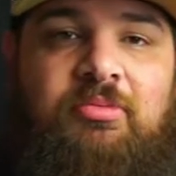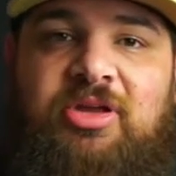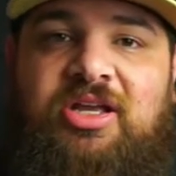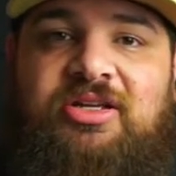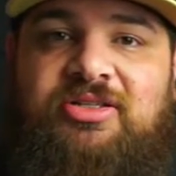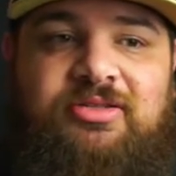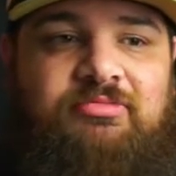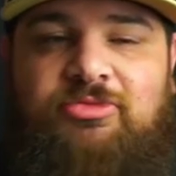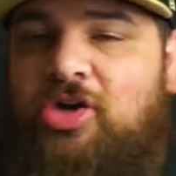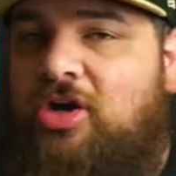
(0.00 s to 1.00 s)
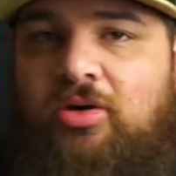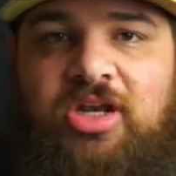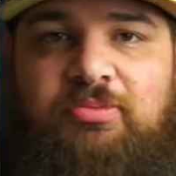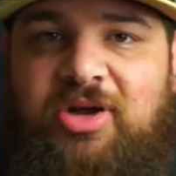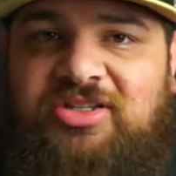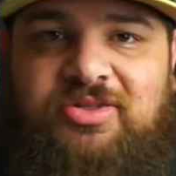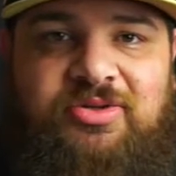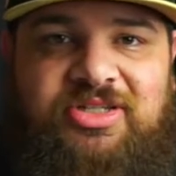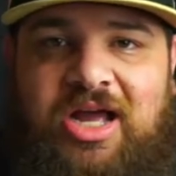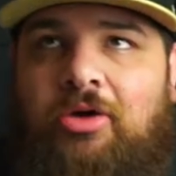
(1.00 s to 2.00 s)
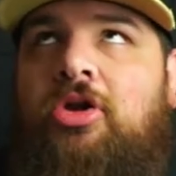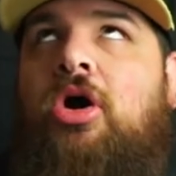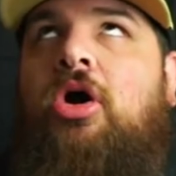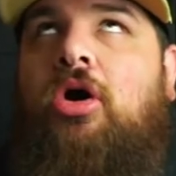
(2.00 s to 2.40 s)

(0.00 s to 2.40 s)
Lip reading: because you're going to bust those out